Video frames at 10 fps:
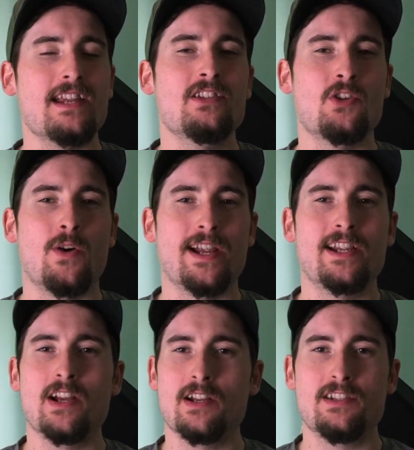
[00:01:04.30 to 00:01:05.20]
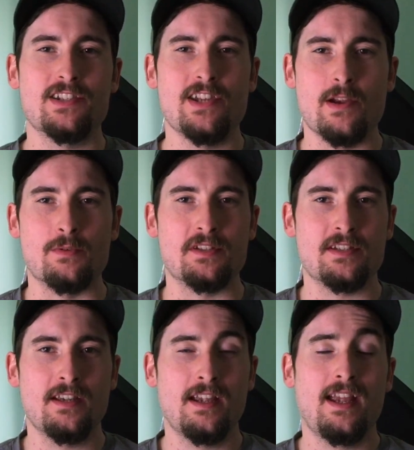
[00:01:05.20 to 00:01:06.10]
enjoying good
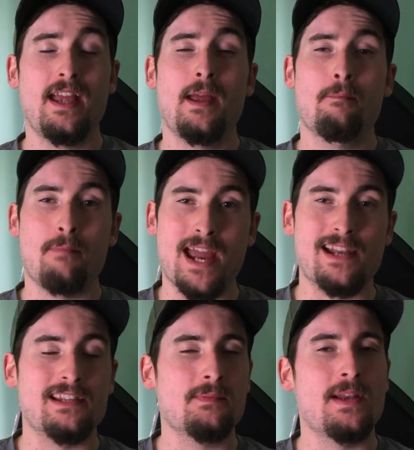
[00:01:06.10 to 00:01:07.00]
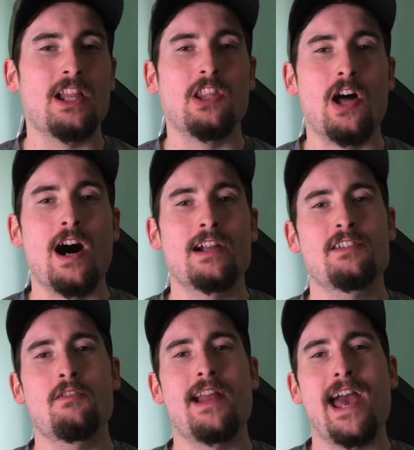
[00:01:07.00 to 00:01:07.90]
snus. Man, it's been a long
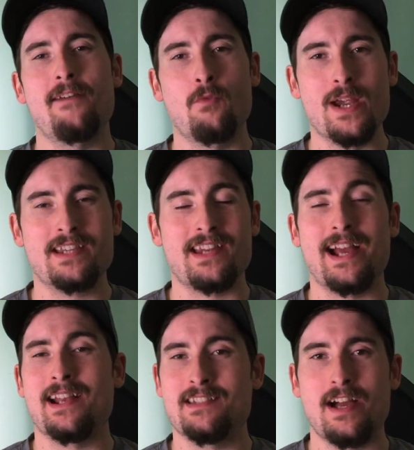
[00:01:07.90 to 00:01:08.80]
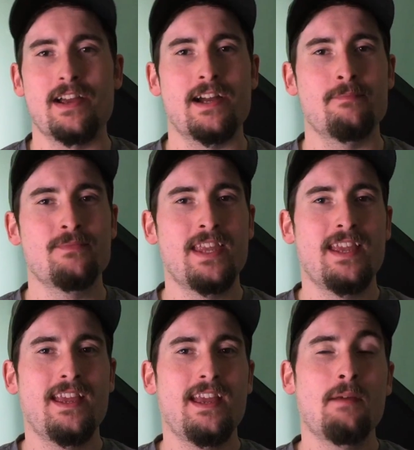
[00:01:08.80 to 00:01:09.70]
two and a half weeks, I gotta tell you.
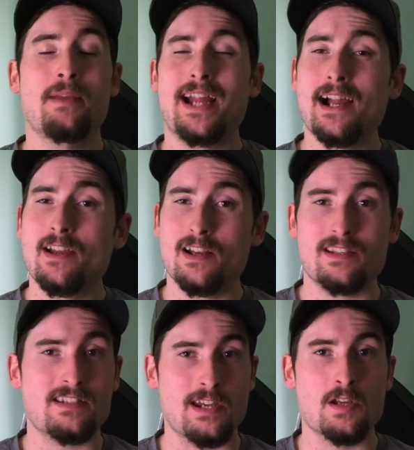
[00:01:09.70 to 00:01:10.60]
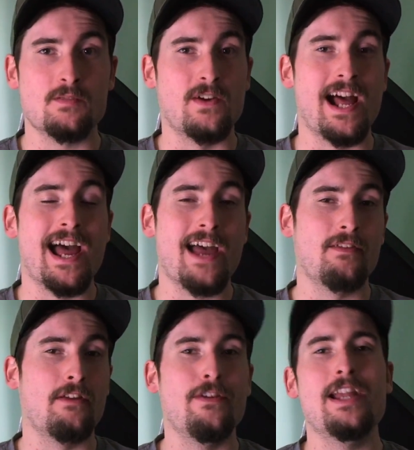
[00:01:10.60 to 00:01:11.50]
But I got a good excuse for not
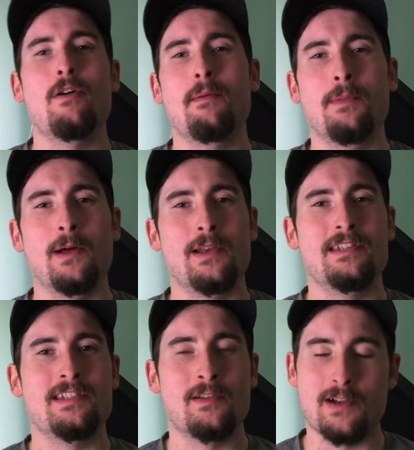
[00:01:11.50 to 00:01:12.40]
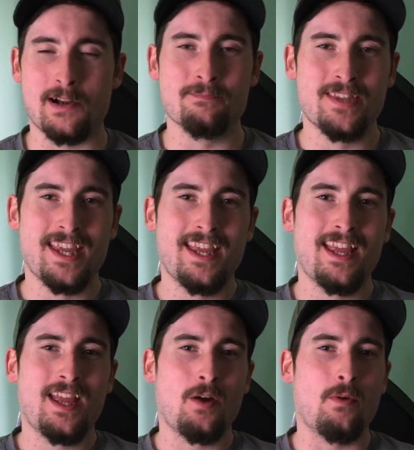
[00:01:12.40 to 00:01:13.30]
having a video uploaded sooner.
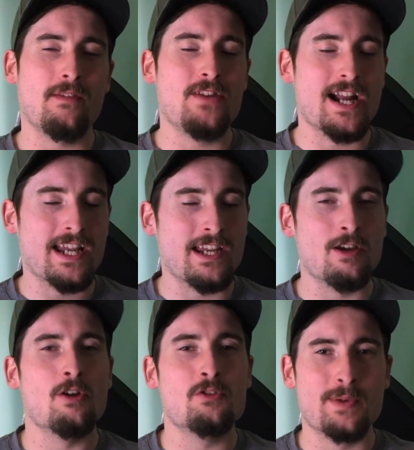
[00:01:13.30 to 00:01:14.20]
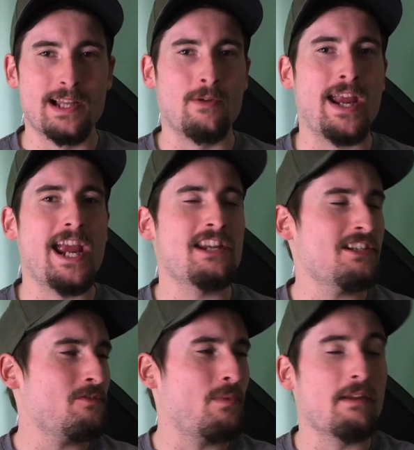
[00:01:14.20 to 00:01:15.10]
We've done a huge
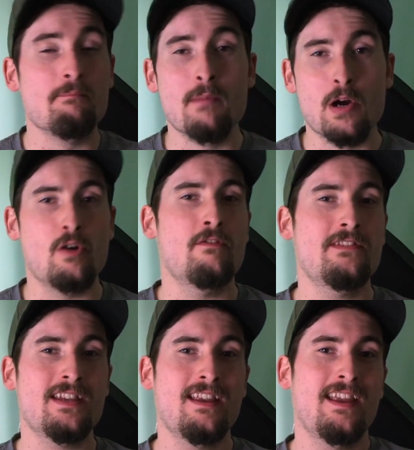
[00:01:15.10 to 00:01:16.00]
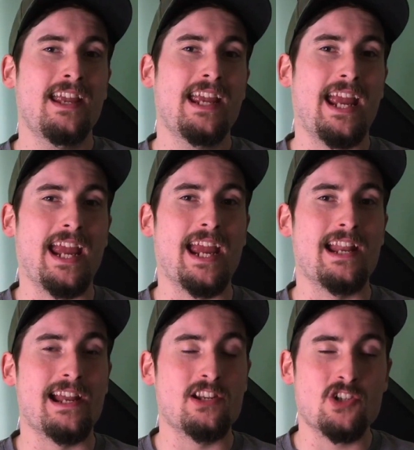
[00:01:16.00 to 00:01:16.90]
relocation, we moved,
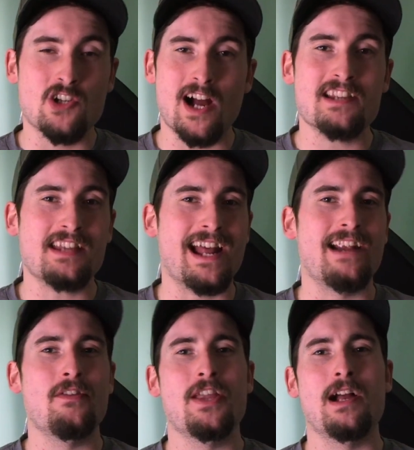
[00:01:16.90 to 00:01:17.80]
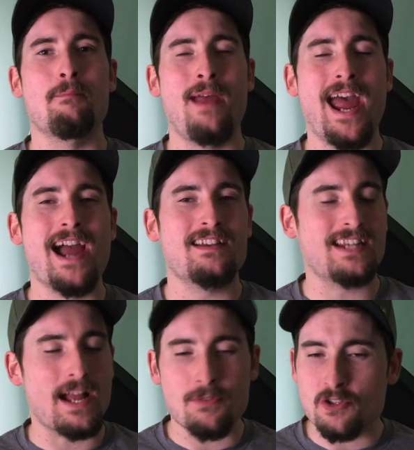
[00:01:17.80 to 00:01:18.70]
and I just got everything
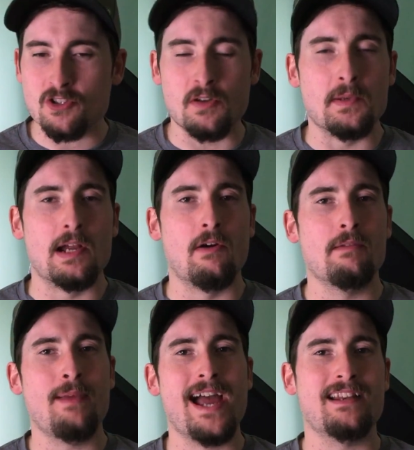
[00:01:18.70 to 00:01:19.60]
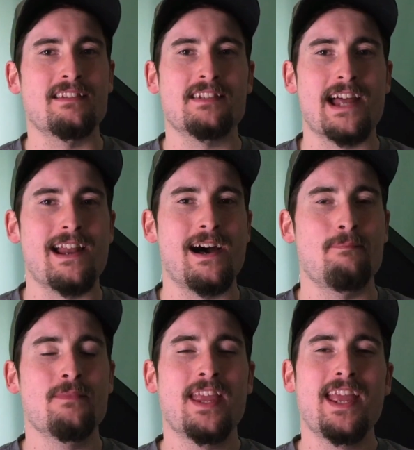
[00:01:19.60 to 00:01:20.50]
unpacked, got the studio unpacked and set
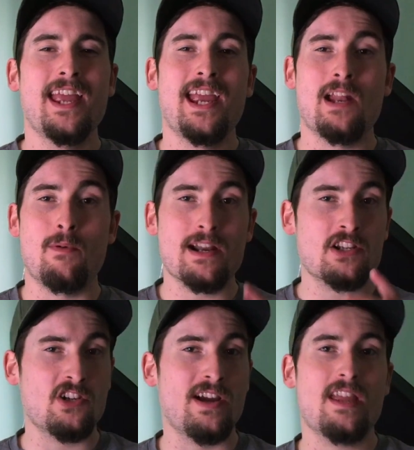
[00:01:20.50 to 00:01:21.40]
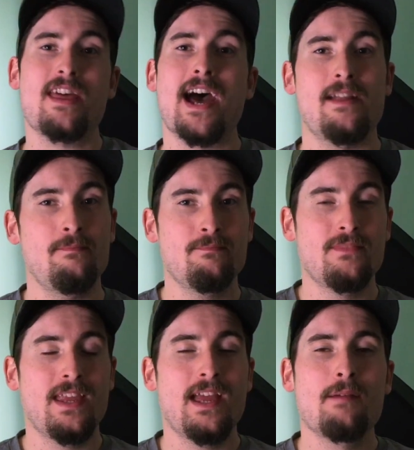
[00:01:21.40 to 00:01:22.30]
up, and I want to show you that.
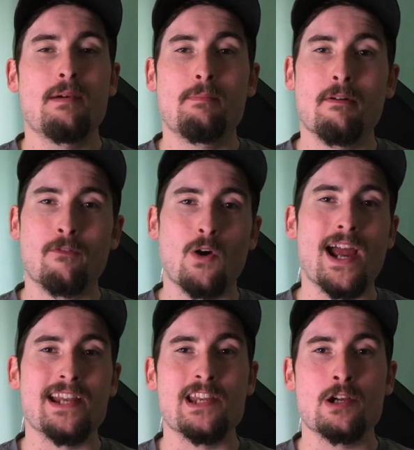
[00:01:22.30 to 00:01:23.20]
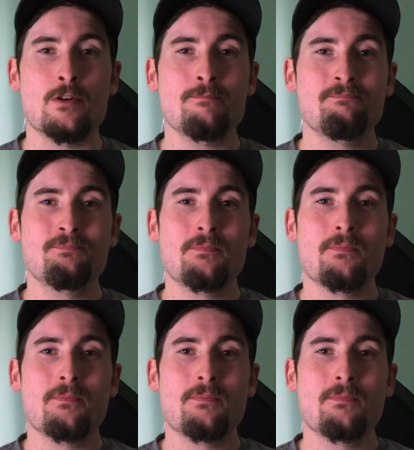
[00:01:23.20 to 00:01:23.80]
But before I do,